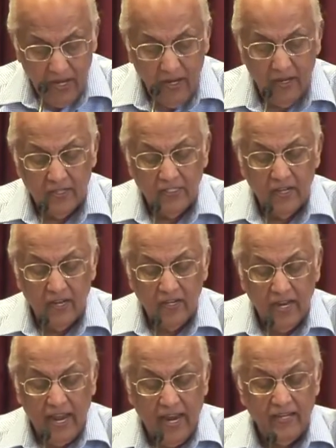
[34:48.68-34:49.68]
He does
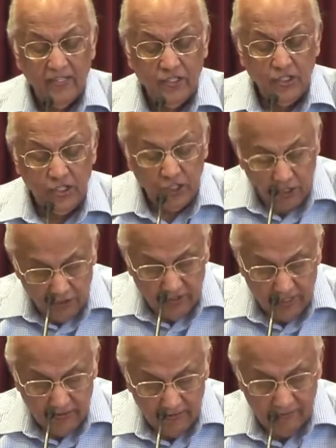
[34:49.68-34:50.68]
not hate his
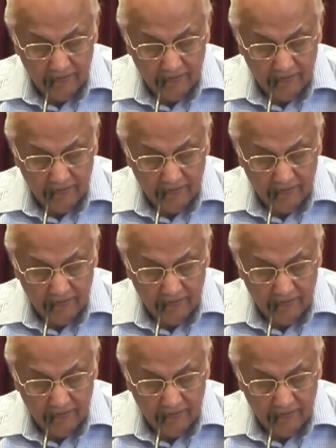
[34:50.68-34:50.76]
children.